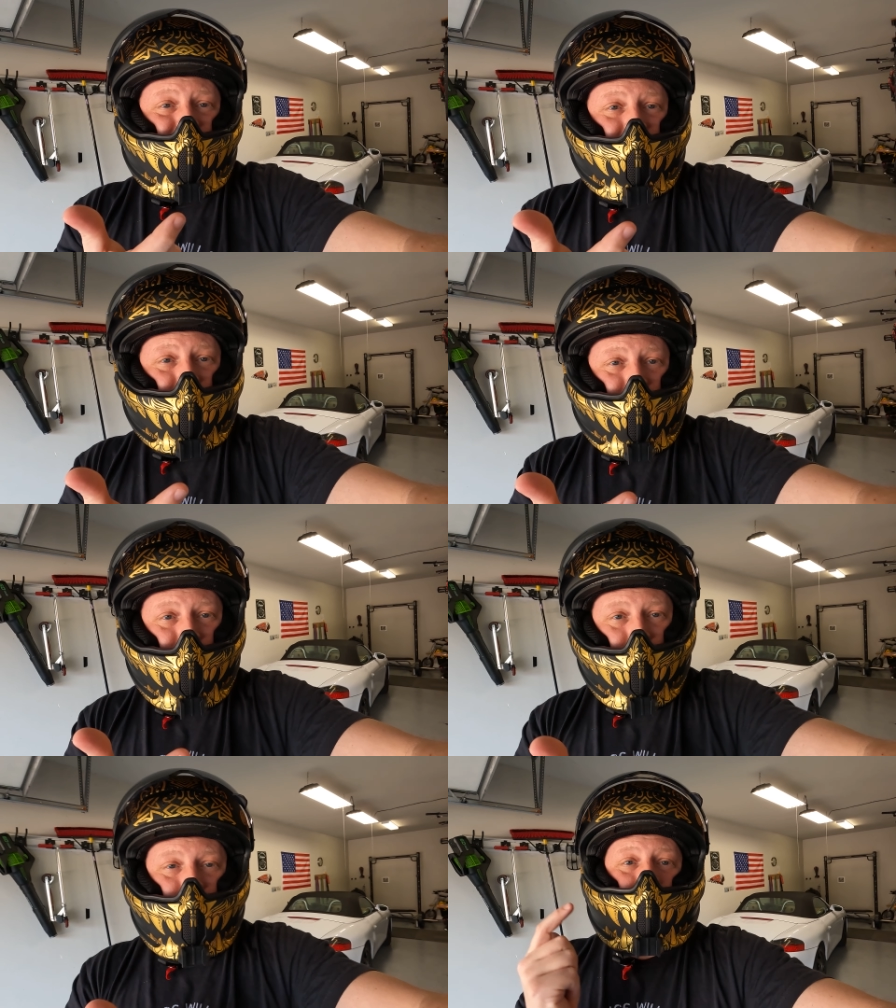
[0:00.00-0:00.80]
you've got to look
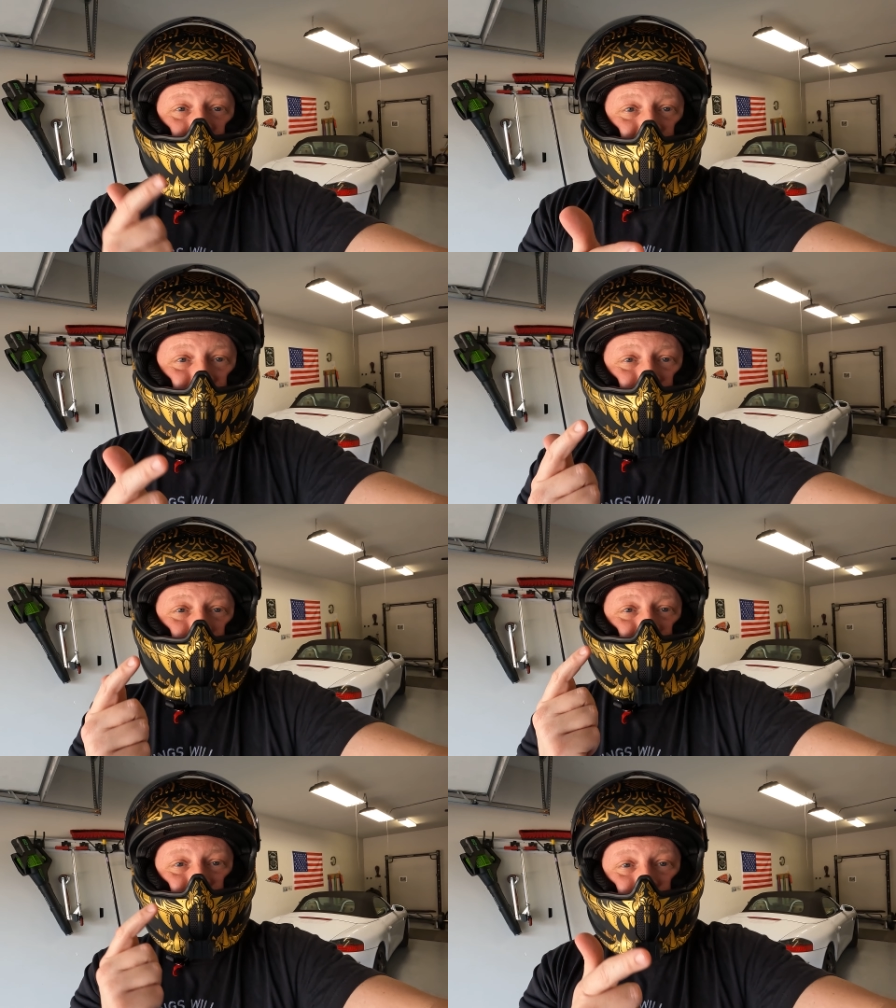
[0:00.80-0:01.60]
through. Make sure
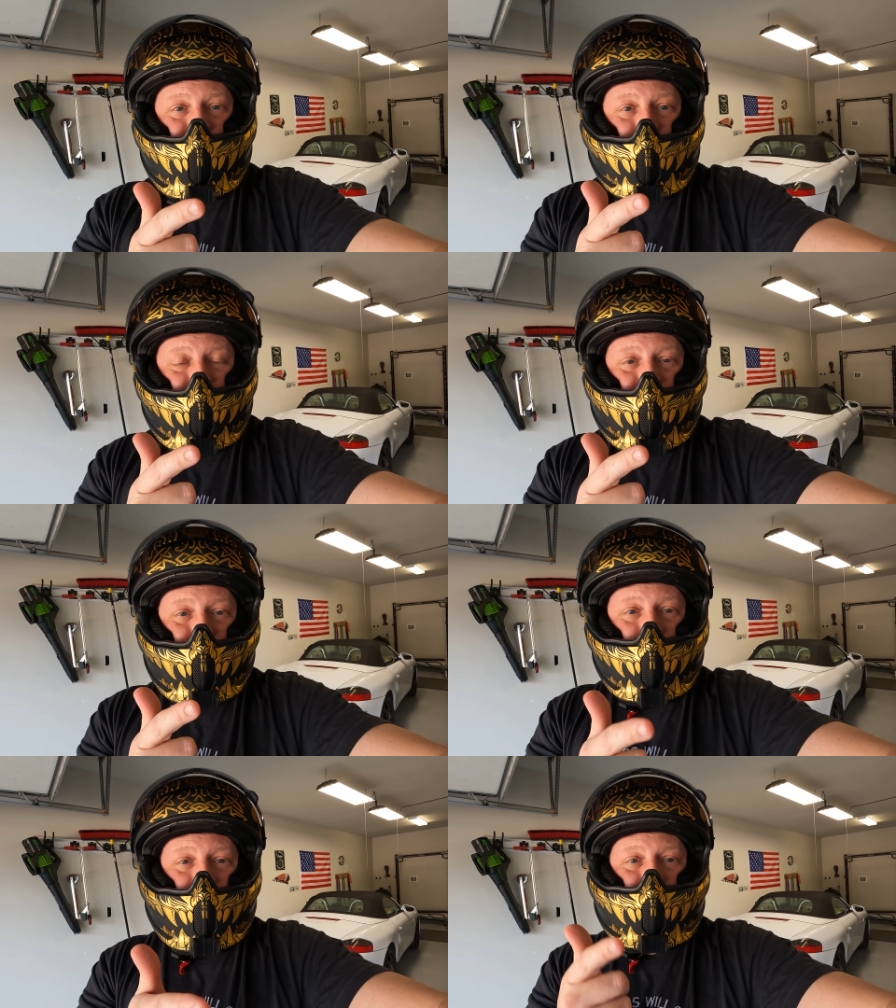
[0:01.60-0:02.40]
if you're going to buy a
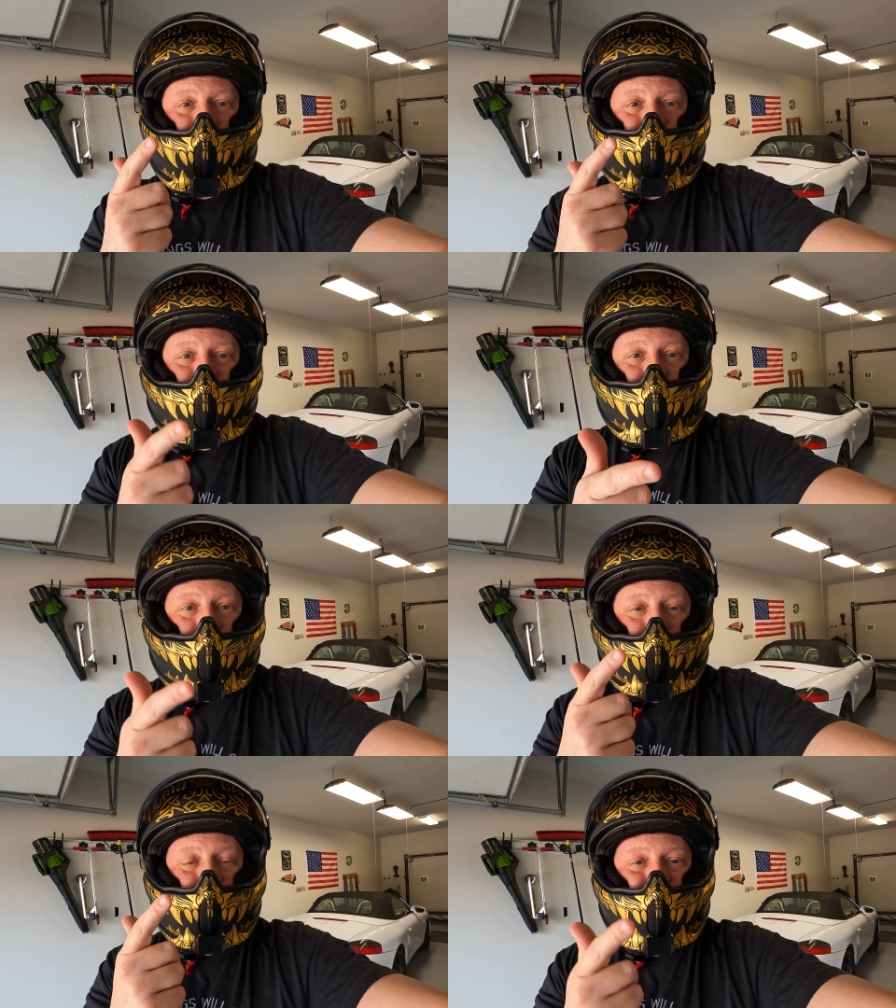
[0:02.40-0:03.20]
Ruroc, you
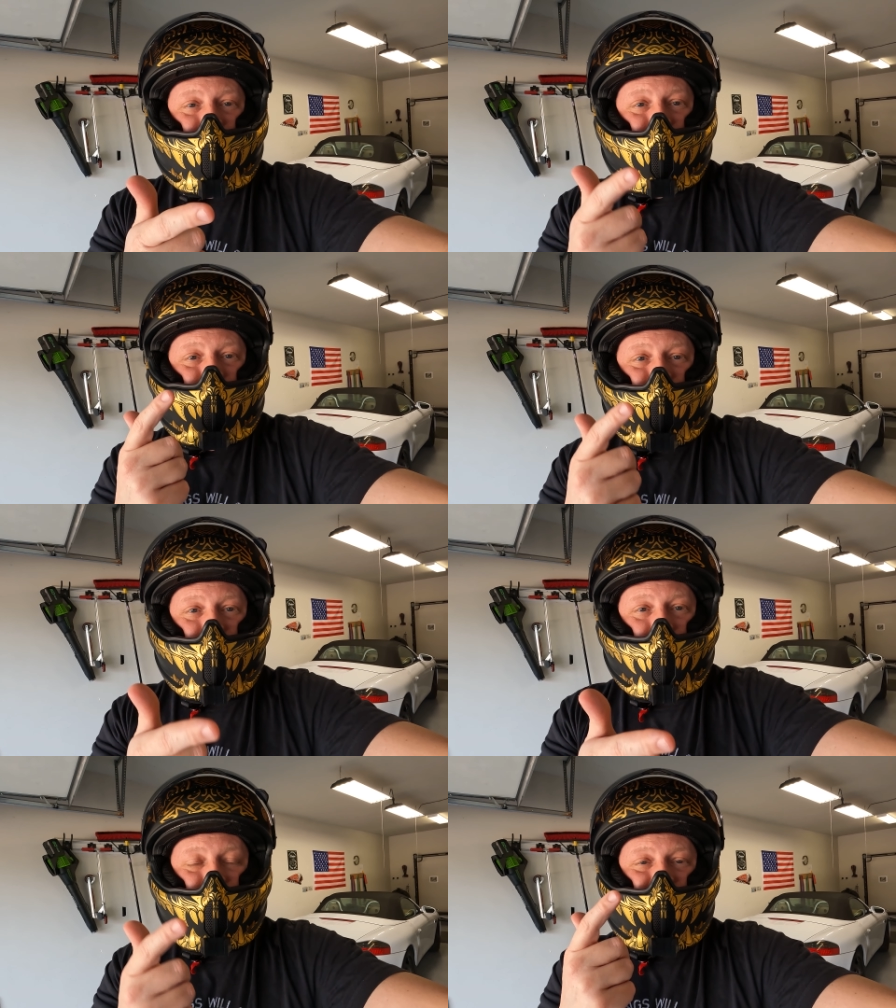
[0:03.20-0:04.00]
follow their sizing standard.